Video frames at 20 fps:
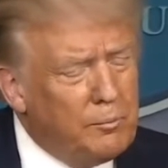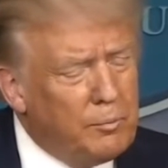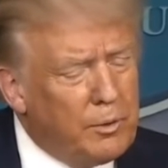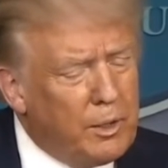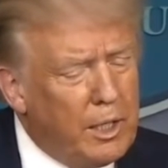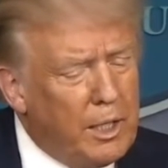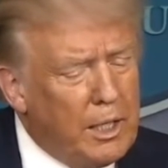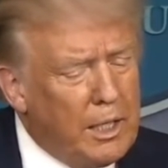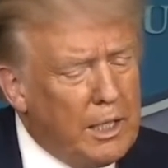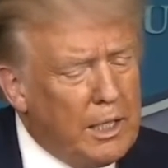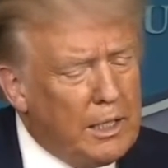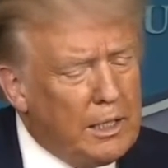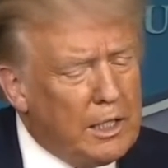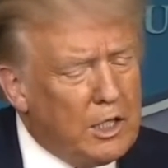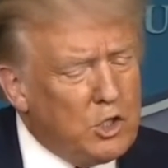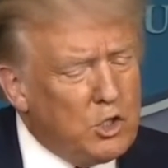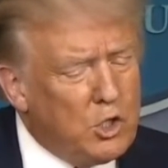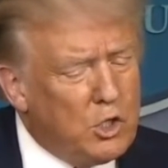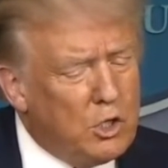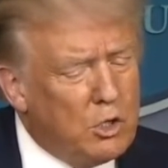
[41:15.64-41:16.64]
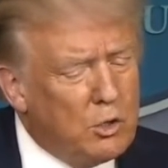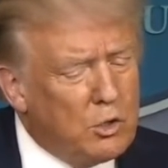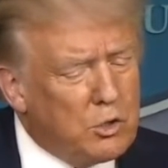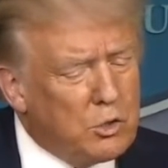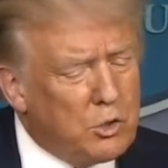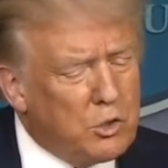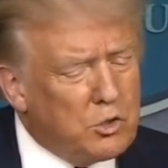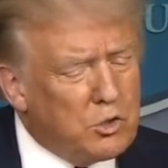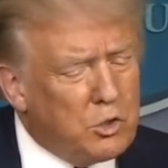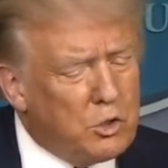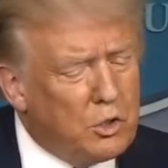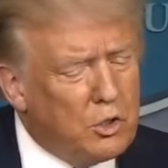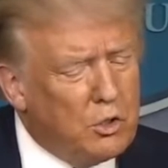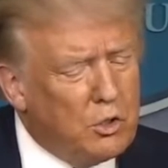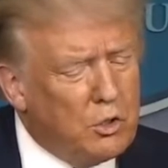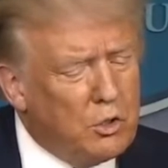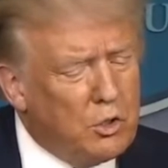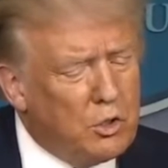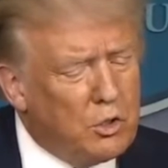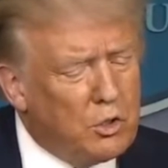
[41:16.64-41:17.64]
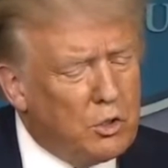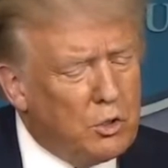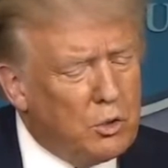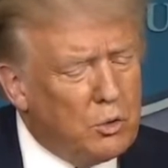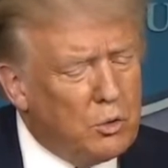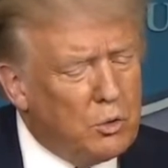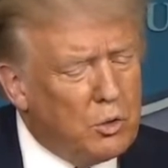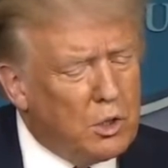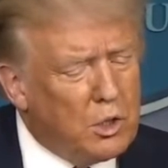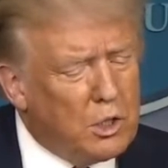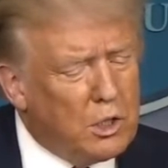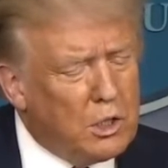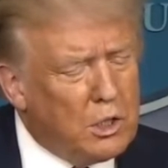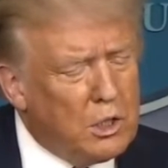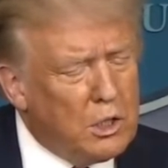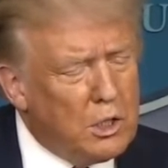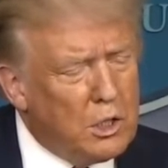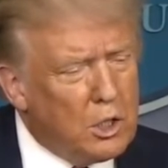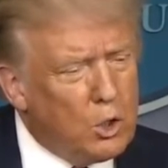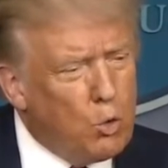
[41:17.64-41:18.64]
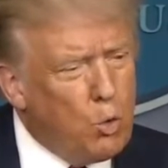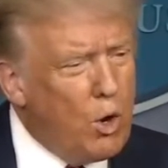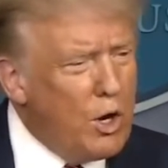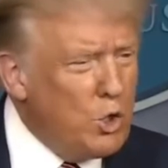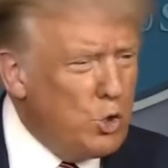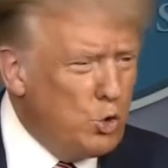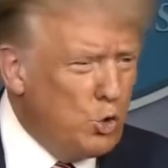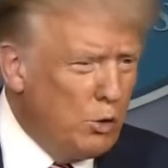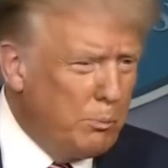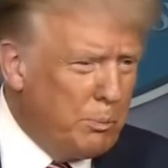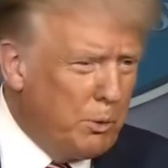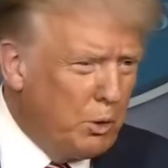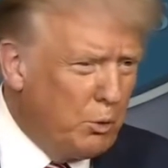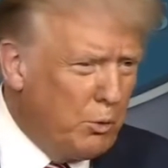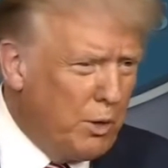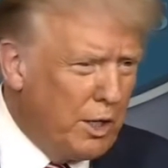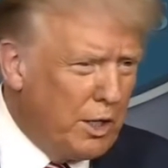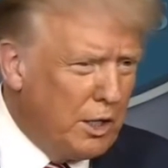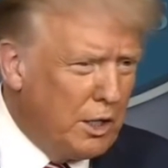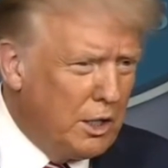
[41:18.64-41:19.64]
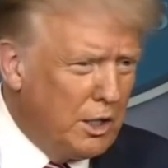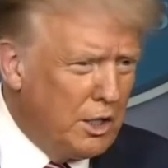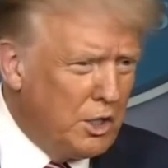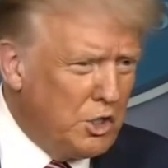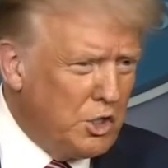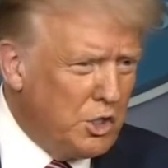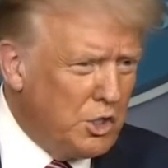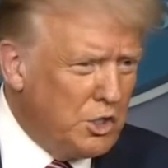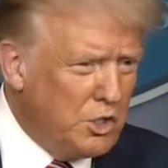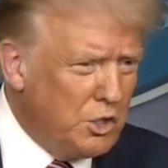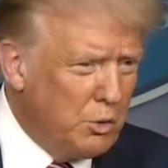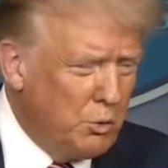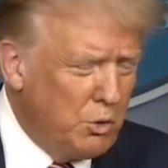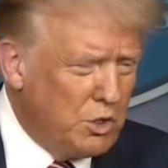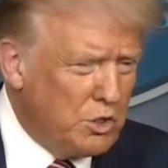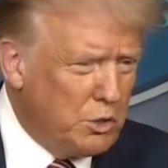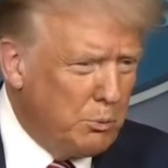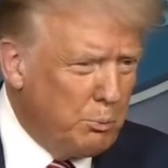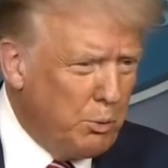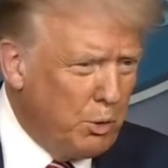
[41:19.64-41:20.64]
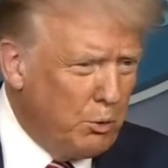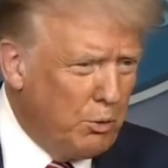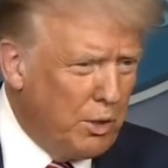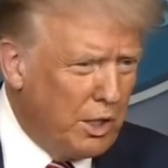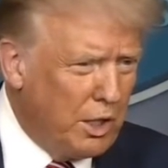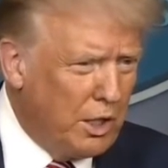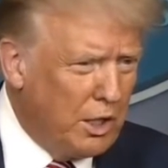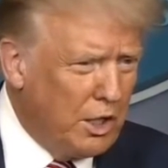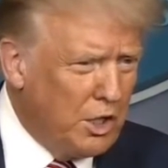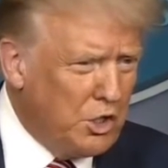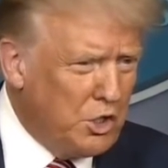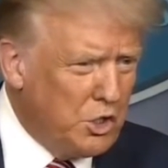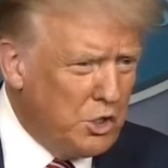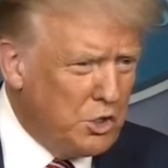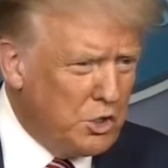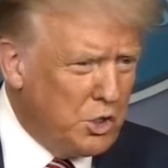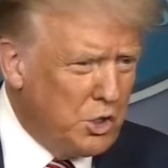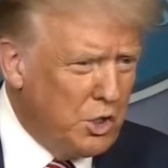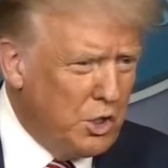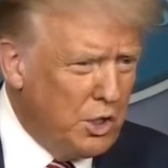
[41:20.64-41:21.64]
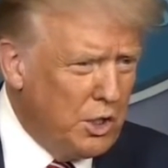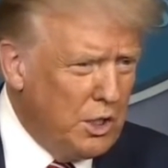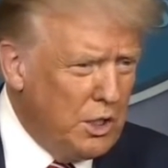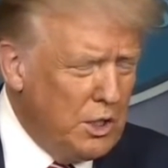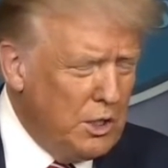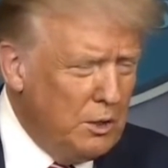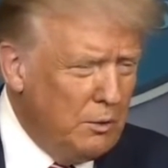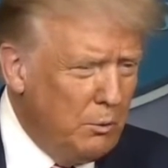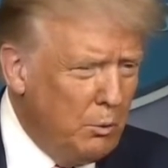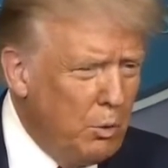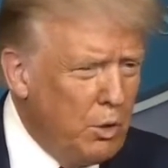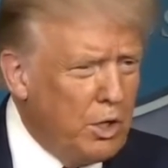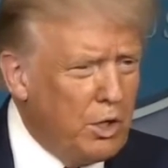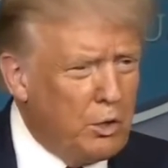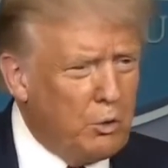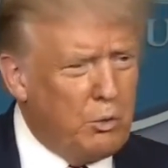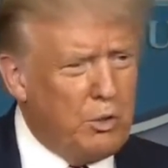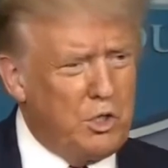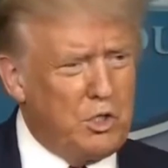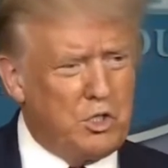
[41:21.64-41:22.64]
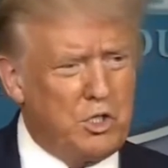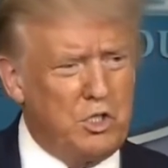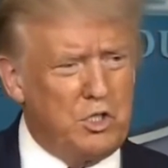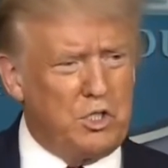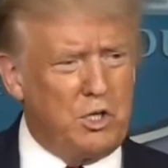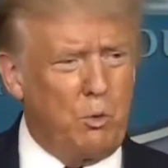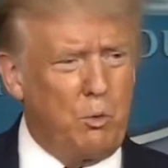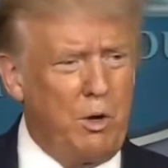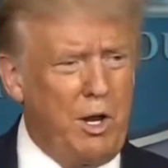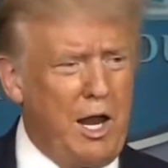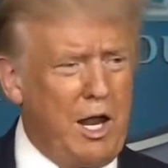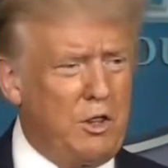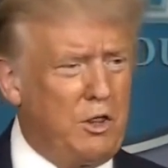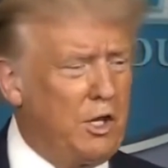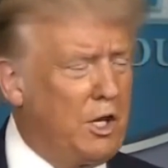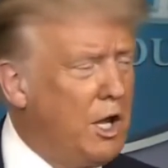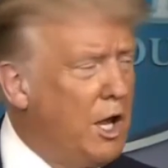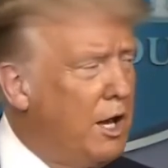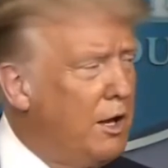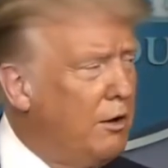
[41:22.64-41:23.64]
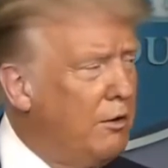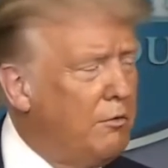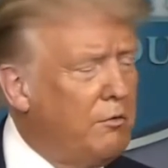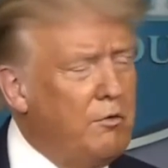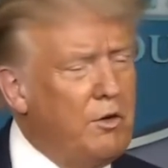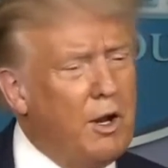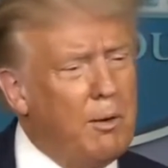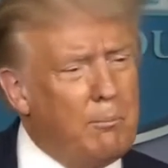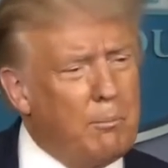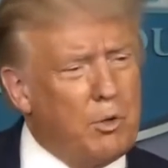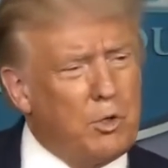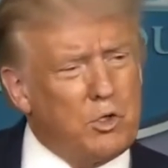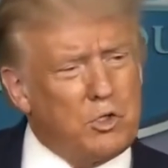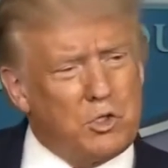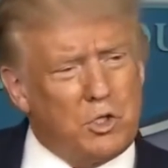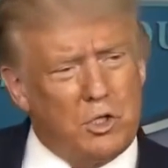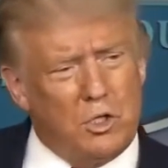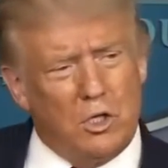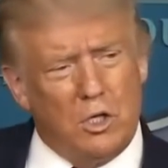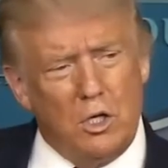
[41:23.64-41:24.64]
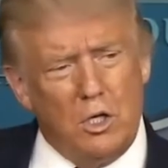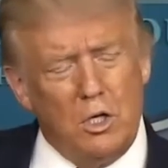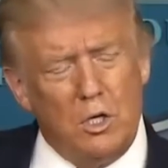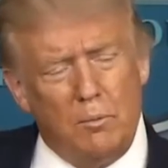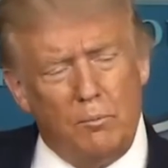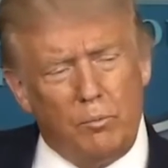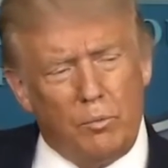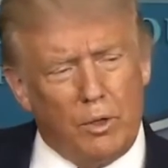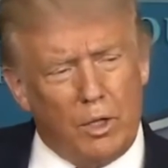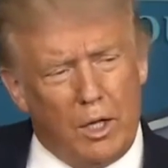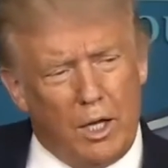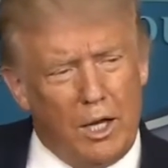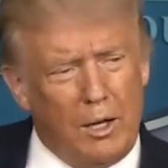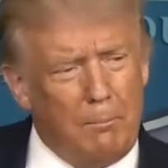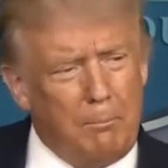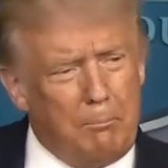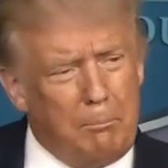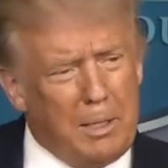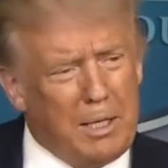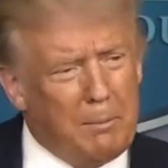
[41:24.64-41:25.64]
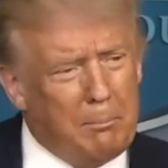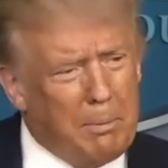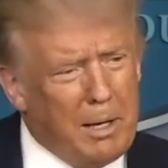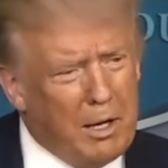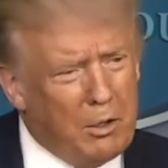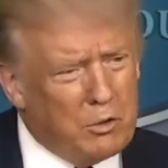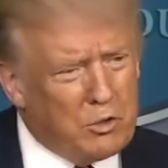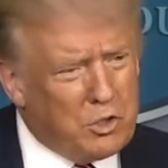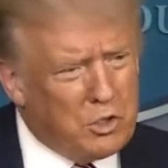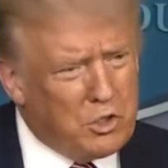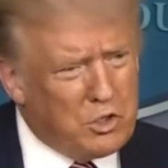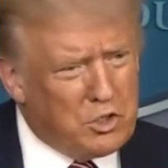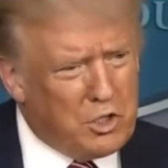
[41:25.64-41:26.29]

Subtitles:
And as you know, he's also going to quadruple regulations. He wants to put regulations on. One of the reasons that we had the kind of numbers and big bounces